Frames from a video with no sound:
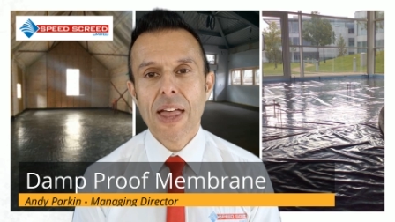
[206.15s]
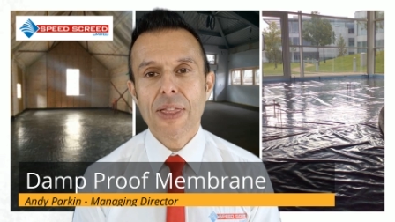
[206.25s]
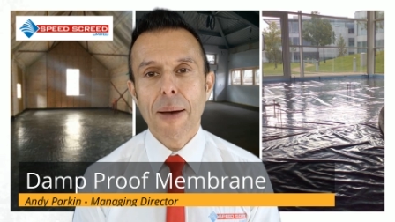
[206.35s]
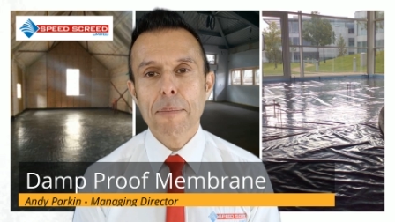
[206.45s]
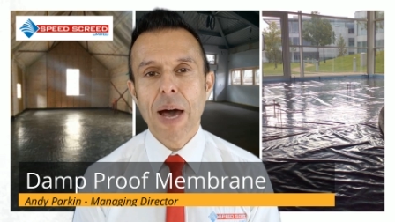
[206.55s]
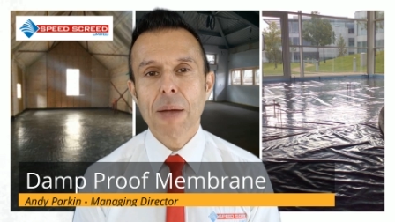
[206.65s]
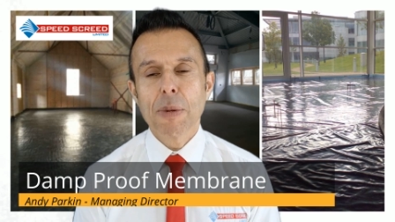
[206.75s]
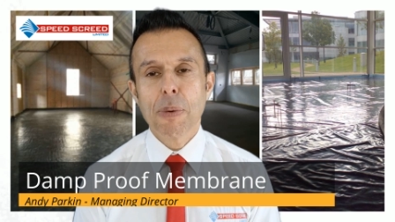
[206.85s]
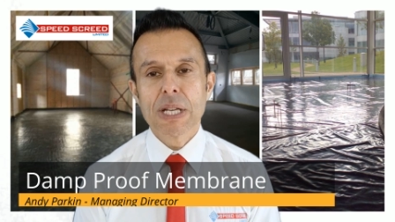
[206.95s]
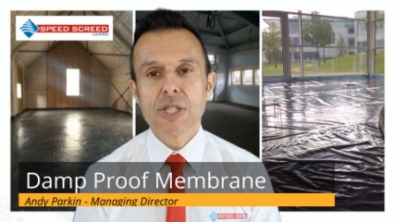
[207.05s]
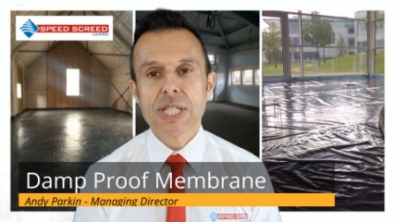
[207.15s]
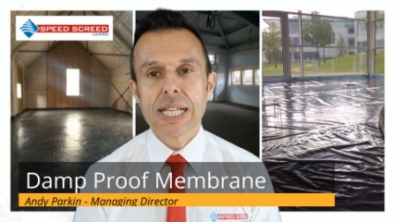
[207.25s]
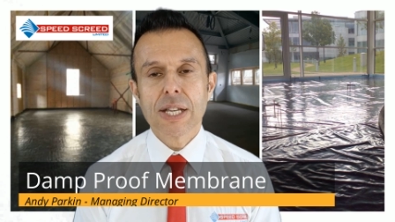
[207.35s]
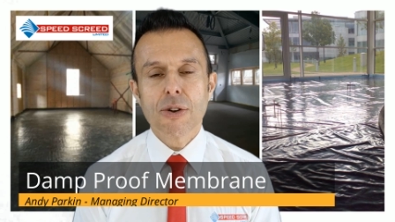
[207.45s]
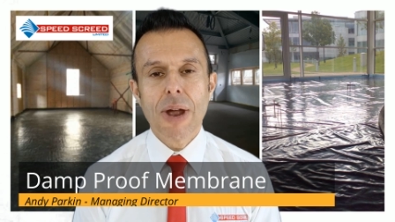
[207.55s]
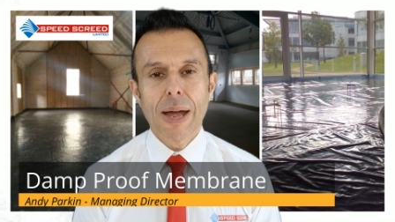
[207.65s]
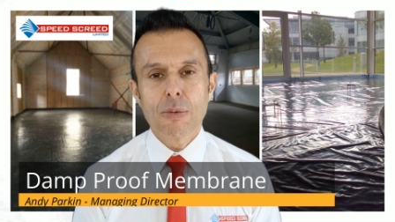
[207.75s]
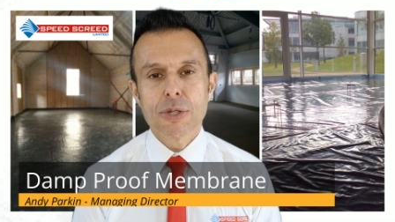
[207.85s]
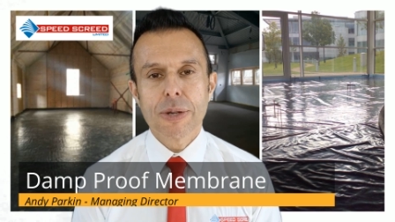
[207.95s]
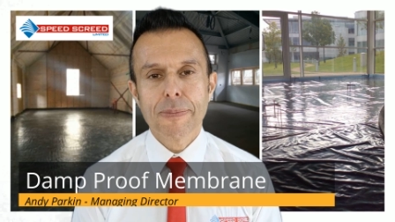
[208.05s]
that might be present in the
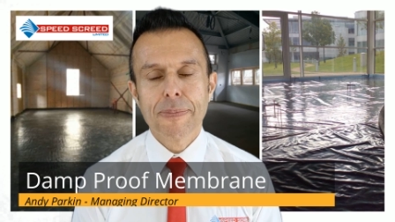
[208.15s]
ground.